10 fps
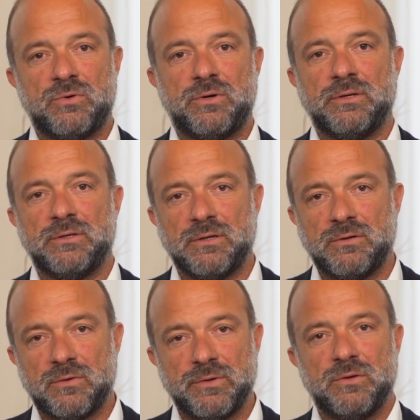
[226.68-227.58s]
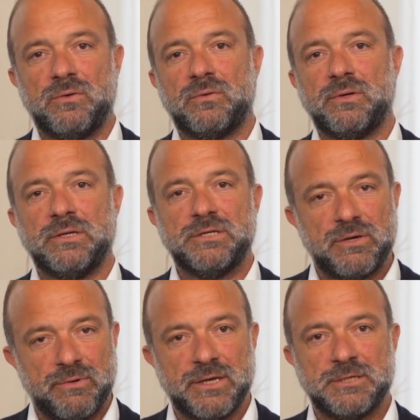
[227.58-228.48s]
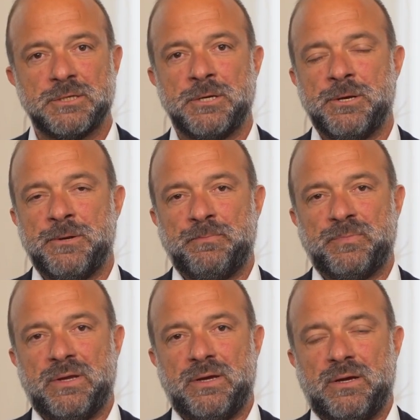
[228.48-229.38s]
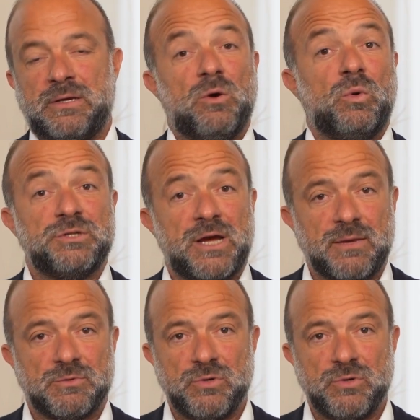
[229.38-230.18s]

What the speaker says: or in the corridor or in the terrace in all times.